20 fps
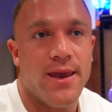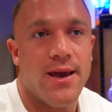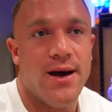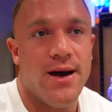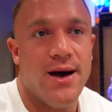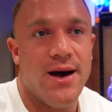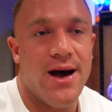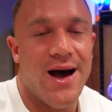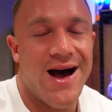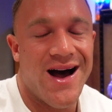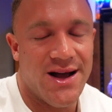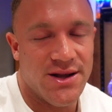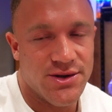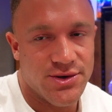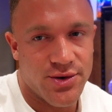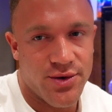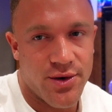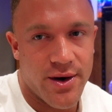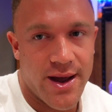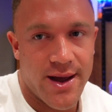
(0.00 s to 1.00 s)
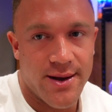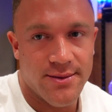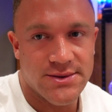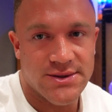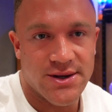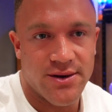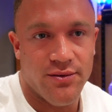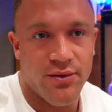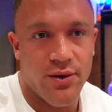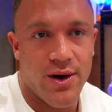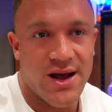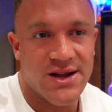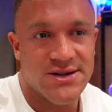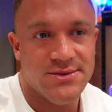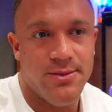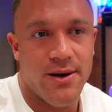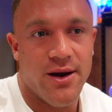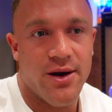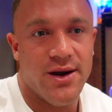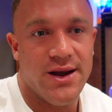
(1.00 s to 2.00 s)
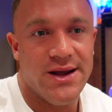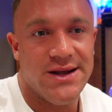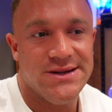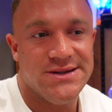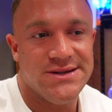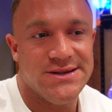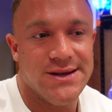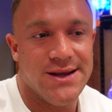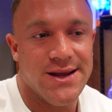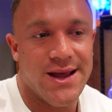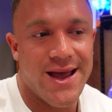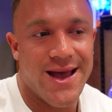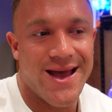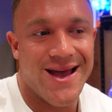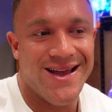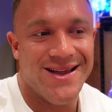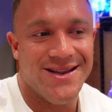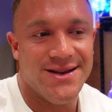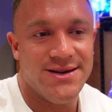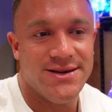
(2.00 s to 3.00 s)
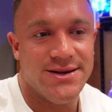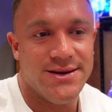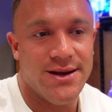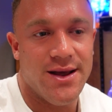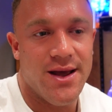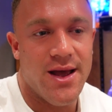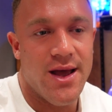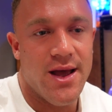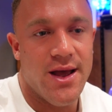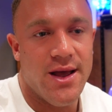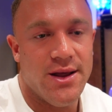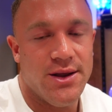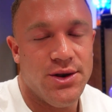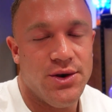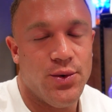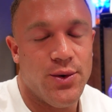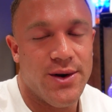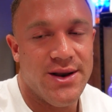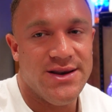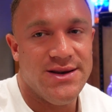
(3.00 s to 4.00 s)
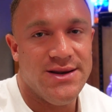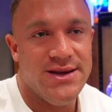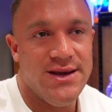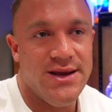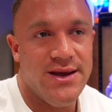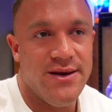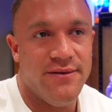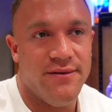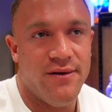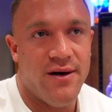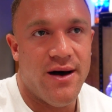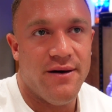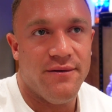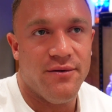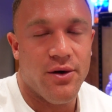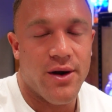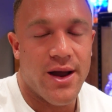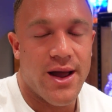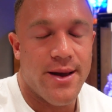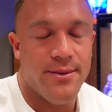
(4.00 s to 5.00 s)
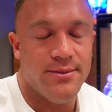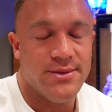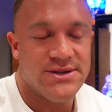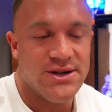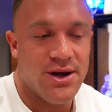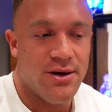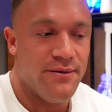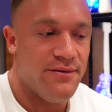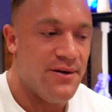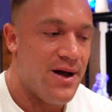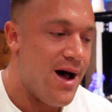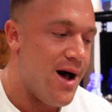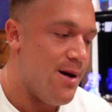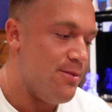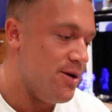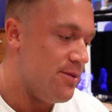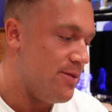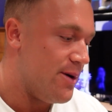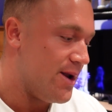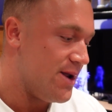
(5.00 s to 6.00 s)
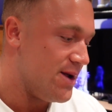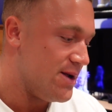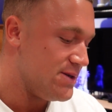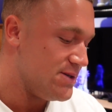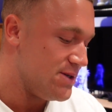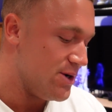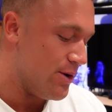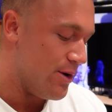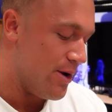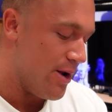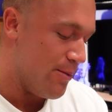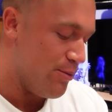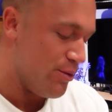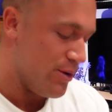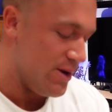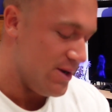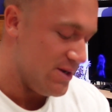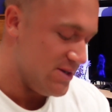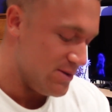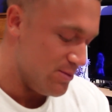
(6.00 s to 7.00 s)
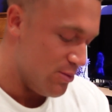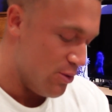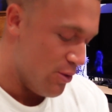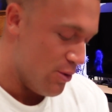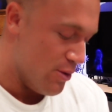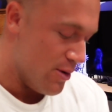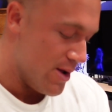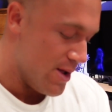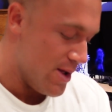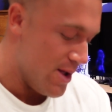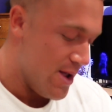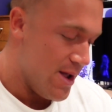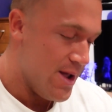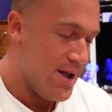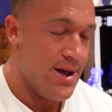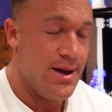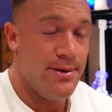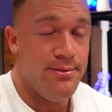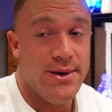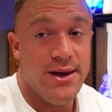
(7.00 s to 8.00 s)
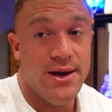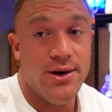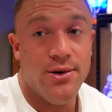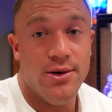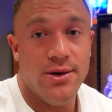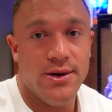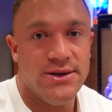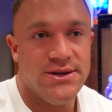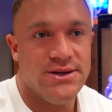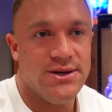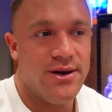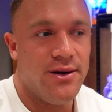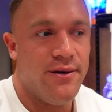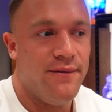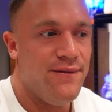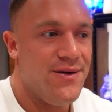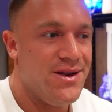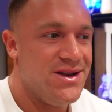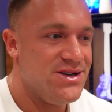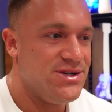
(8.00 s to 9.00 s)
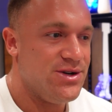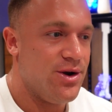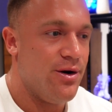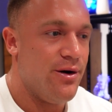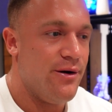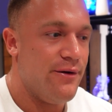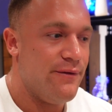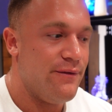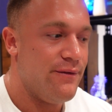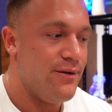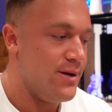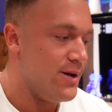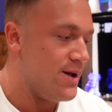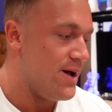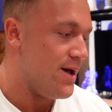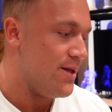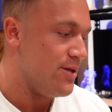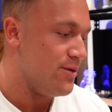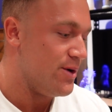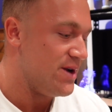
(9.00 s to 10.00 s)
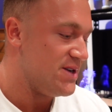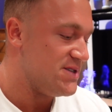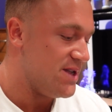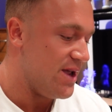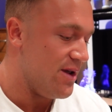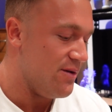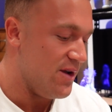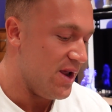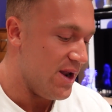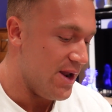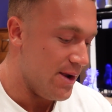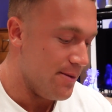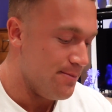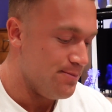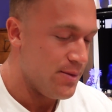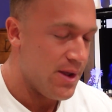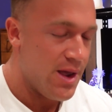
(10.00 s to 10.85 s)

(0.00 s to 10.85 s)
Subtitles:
100 grams of raspberries, and 25 grams of almond butter. So a pretty small meal to finish off the rest day of eating.